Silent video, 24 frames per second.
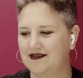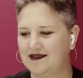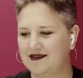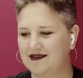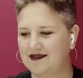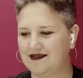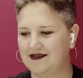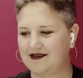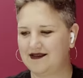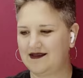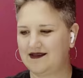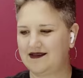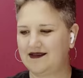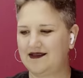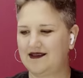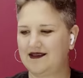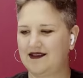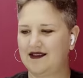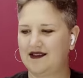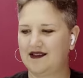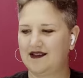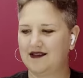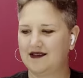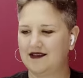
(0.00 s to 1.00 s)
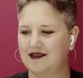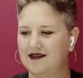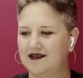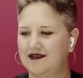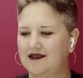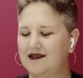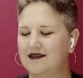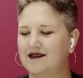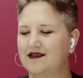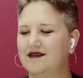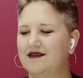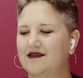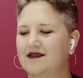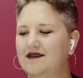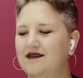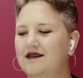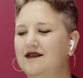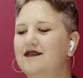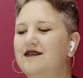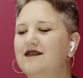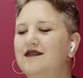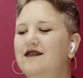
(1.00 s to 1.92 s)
La noia. Muoio